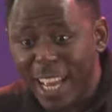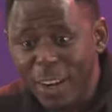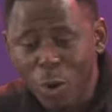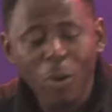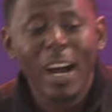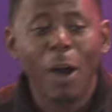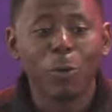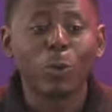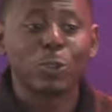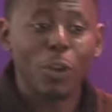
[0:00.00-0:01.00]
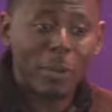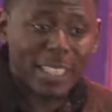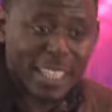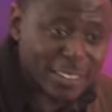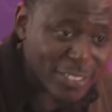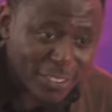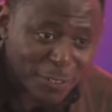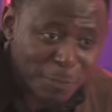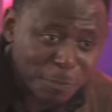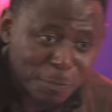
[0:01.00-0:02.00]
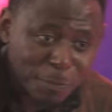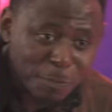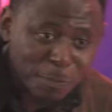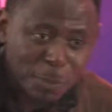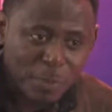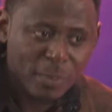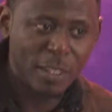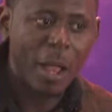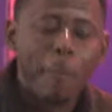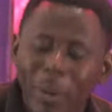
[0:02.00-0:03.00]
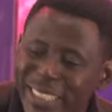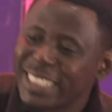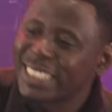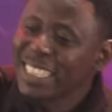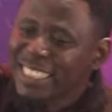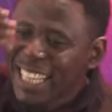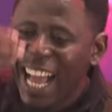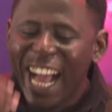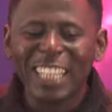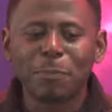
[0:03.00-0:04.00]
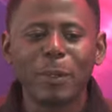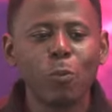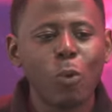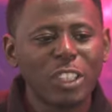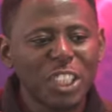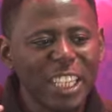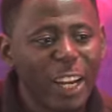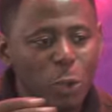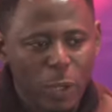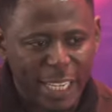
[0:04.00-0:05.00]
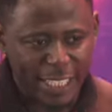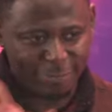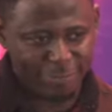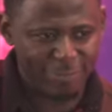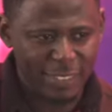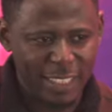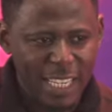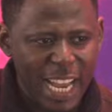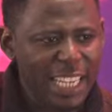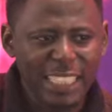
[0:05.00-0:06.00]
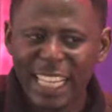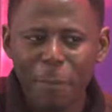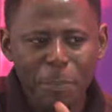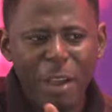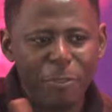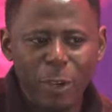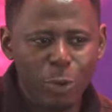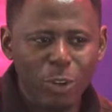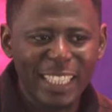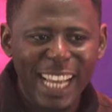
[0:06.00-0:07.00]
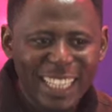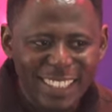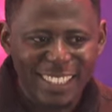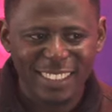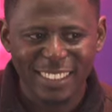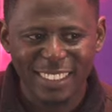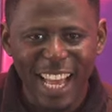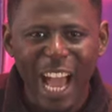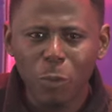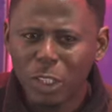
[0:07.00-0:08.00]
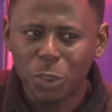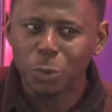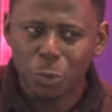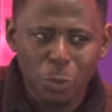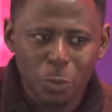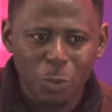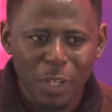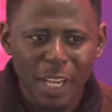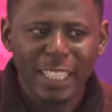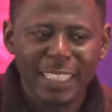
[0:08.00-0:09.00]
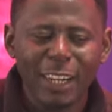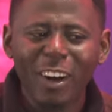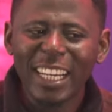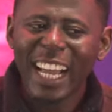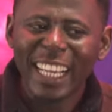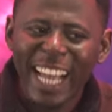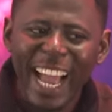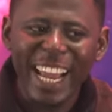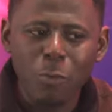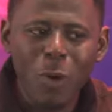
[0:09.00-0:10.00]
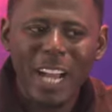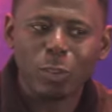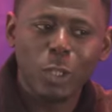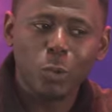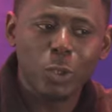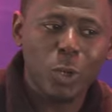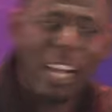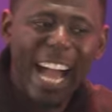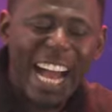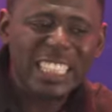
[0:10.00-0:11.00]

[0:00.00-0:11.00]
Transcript: you say no, I'll go to somebody else. But the sister has been watching and looking and he's saying, PFA, you don't get this. I wish you do. The other guy who I thought was going to